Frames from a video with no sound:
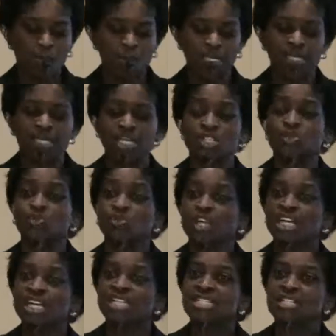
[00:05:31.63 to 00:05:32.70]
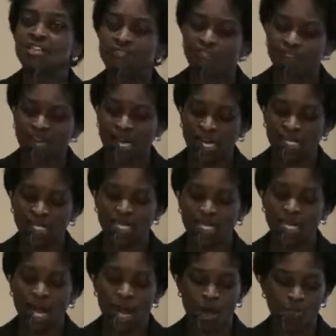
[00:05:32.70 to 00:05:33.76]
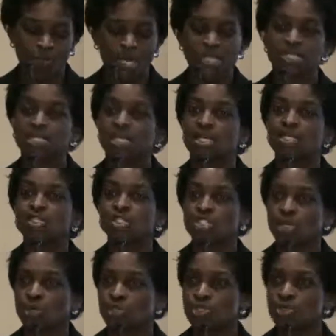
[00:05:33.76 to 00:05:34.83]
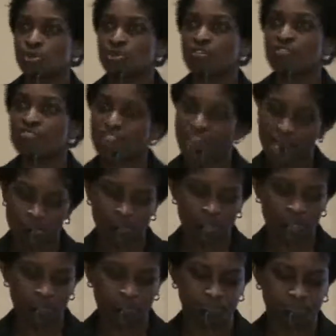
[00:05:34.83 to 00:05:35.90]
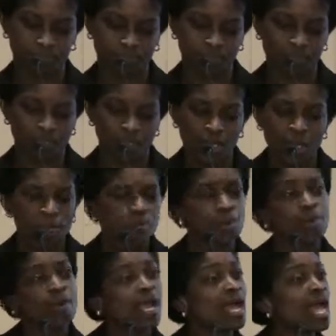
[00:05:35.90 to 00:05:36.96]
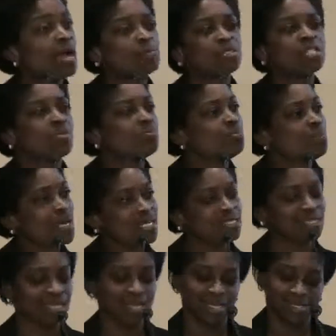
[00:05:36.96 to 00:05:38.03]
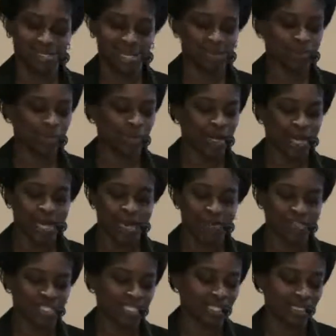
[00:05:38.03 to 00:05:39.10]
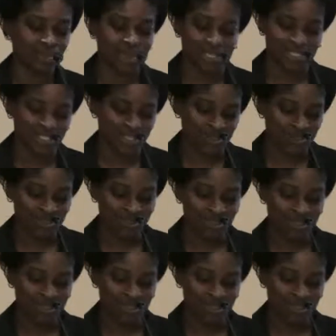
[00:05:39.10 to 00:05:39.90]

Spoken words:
but it is redefining our basic social fabric. Perhaps the best example I have is telemedicine.